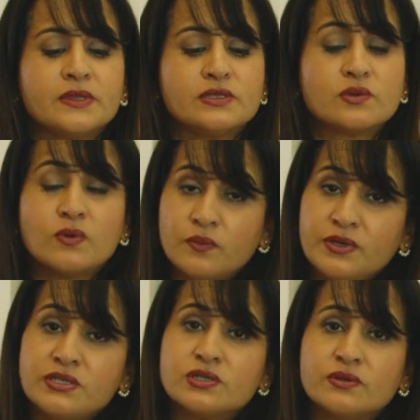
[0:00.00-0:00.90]
So what
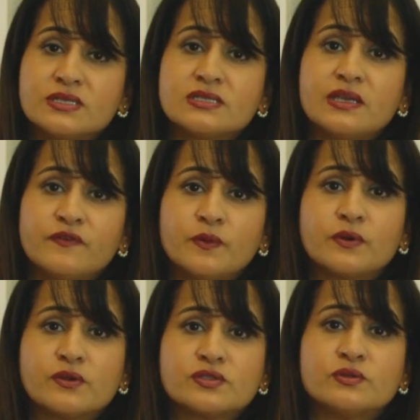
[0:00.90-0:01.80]
we do is if the
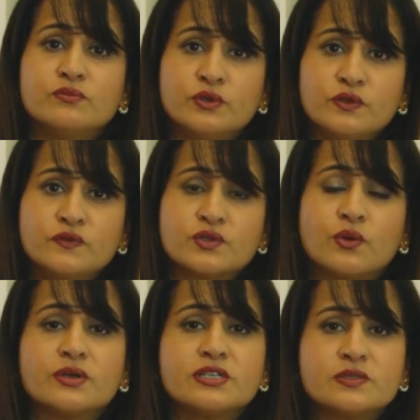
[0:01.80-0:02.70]
person moves
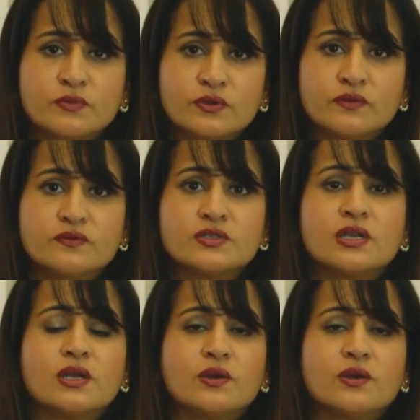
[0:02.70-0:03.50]
or is moved,